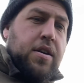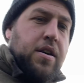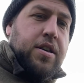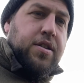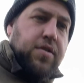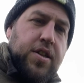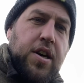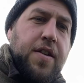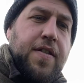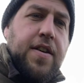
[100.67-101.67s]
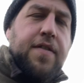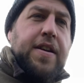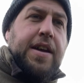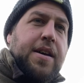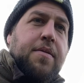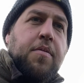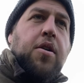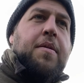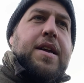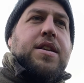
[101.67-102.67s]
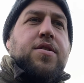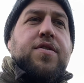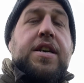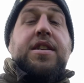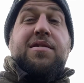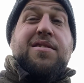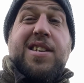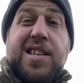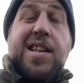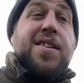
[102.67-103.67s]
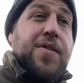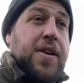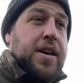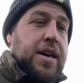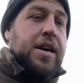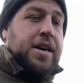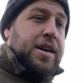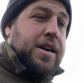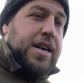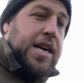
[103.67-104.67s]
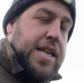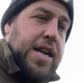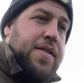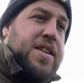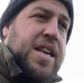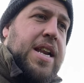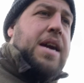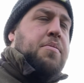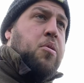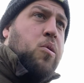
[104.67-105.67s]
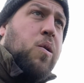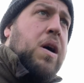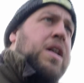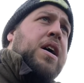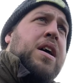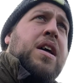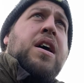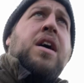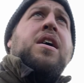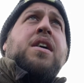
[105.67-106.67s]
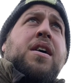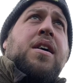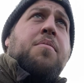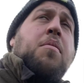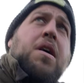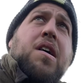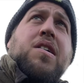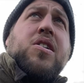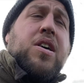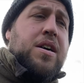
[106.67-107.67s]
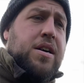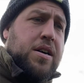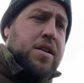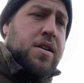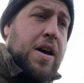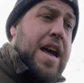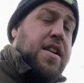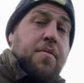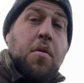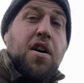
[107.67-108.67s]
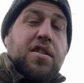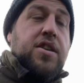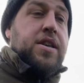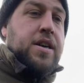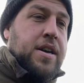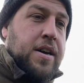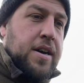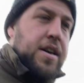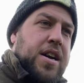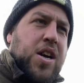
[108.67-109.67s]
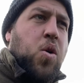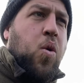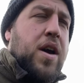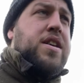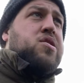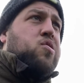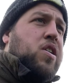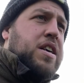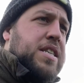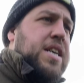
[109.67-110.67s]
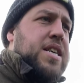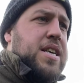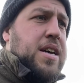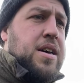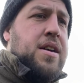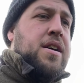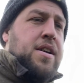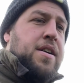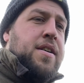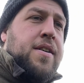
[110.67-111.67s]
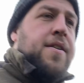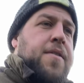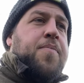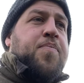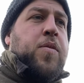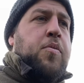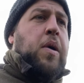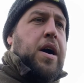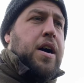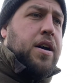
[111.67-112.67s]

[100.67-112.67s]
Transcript: as long as I've lived, my old man sort of said as long as he's lived, he's never seen an April and March, end of March, quite as dry as this. But